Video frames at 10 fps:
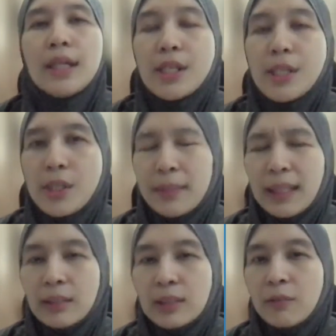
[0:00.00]
So my
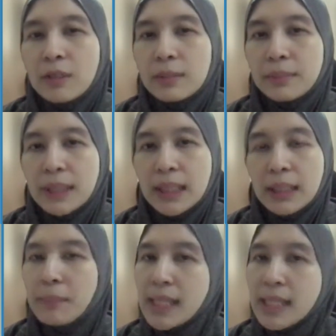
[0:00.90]
outline will
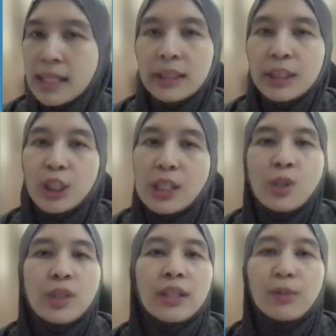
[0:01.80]
be basically just
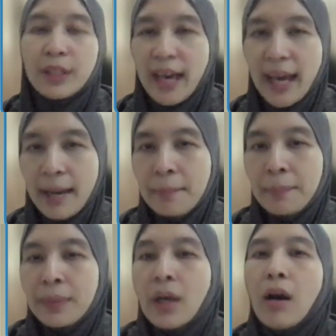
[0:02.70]
doing a recap
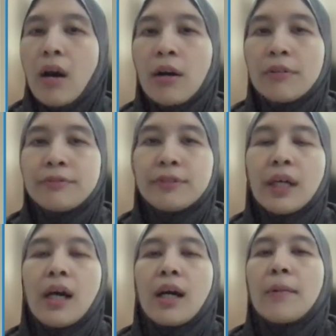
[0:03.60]
of
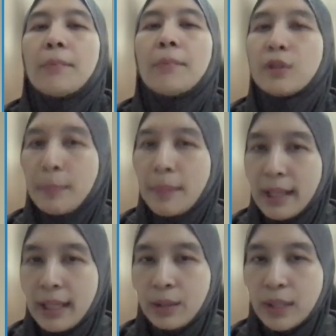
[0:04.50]
pre-Ramadan
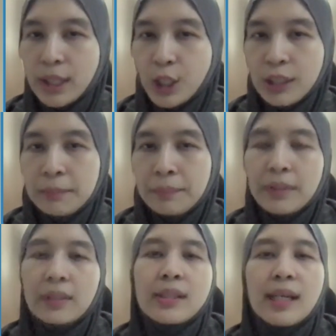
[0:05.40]
education,
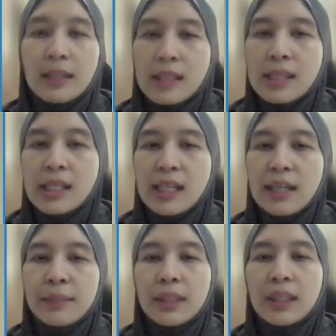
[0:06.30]
targets,
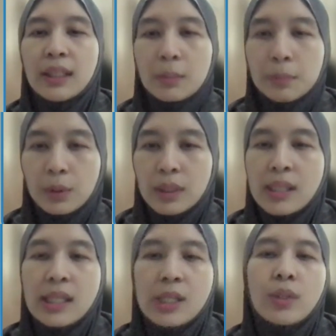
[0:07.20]
timing, key
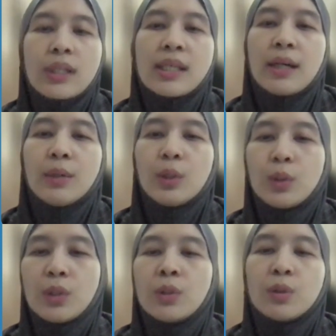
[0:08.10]
components, as well as how do
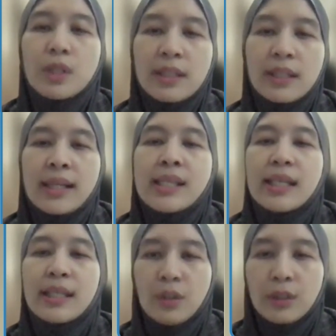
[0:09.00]
you utilize
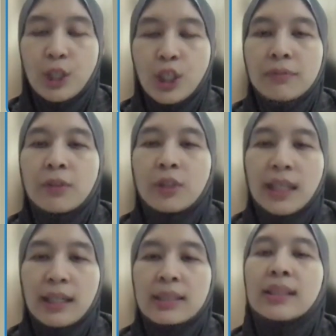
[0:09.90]
technology for
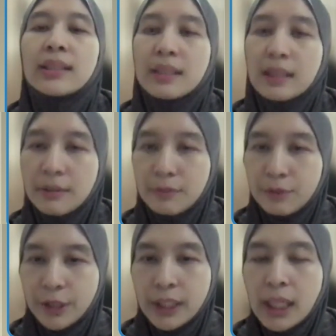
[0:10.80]
targeted
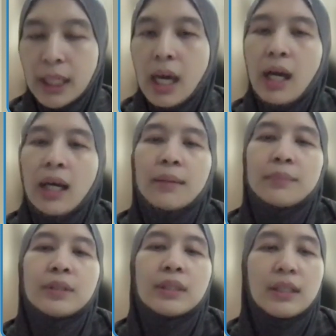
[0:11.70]
delivery
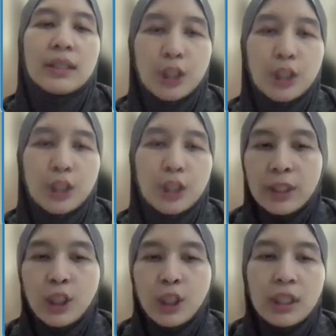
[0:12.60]
for
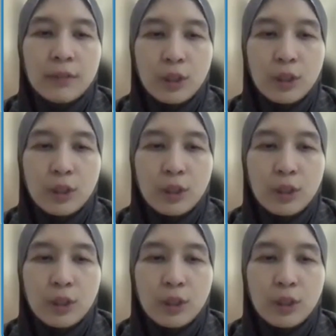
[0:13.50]
each individual